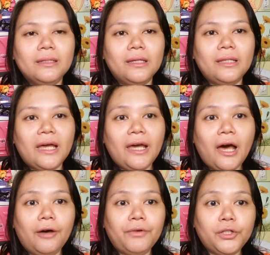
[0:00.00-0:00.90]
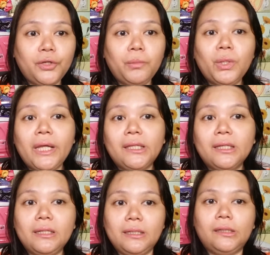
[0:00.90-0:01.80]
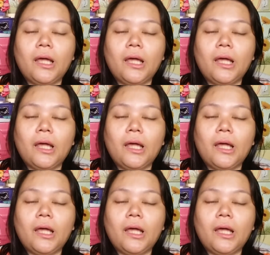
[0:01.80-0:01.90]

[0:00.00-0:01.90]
that I have accumulated in